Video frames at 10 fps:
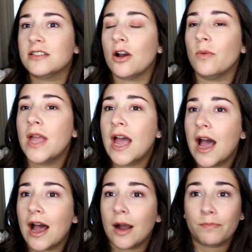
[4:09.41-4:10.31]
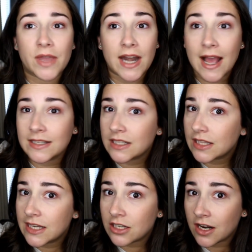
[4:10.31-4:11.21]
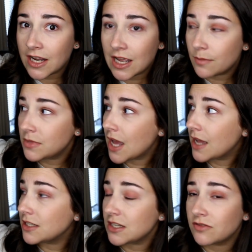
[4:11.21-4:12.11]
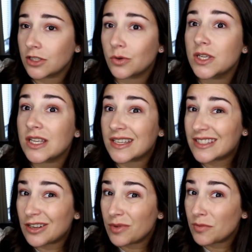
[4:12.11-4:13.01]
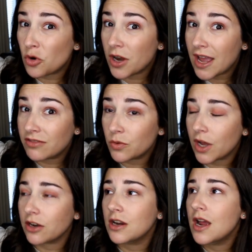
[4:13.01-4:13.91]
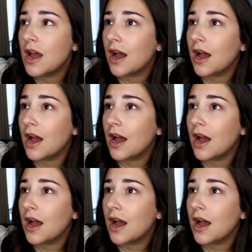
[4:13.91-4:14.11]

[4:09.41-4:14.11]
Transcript: So um, it hasn't leaked on him yet, even though he is a little bit more heavy wetter,